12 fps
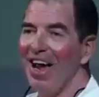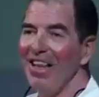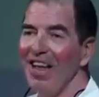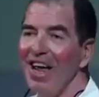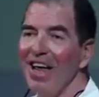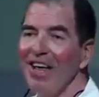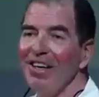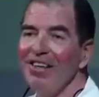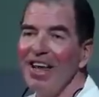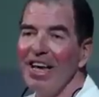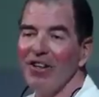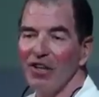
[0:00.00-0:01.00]
And then
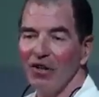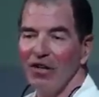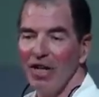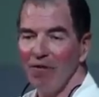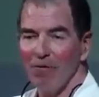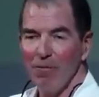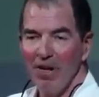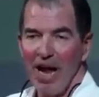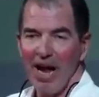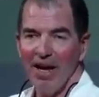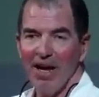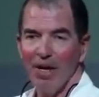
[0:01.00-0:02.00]
take the learning from
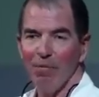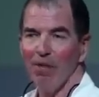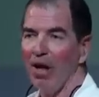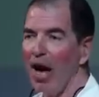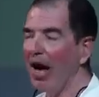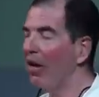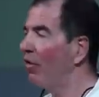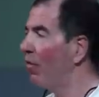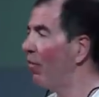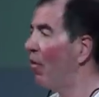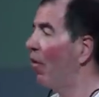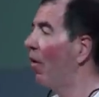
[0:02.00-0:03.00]
that and apply it
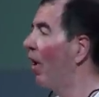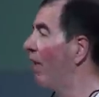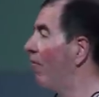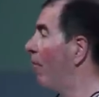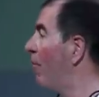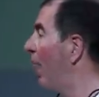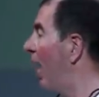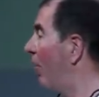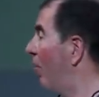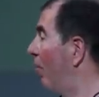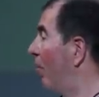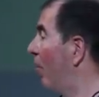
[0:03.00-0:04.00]
to more and from
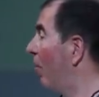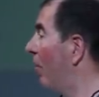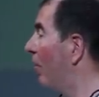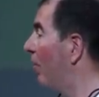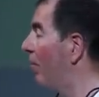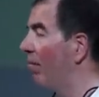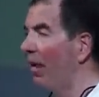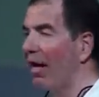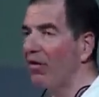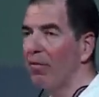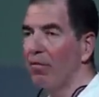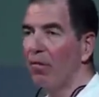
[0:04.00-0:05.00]
that to more to
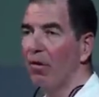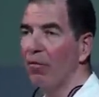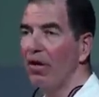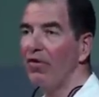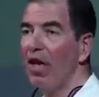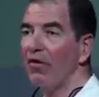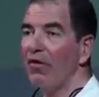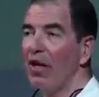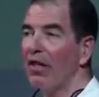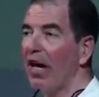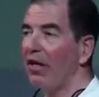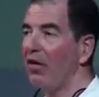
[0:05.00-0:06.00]
that to more. What does that
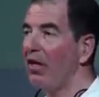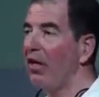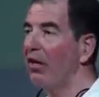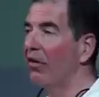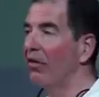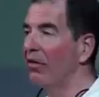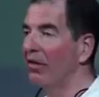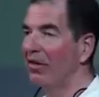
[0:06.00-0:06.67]
sound like to you?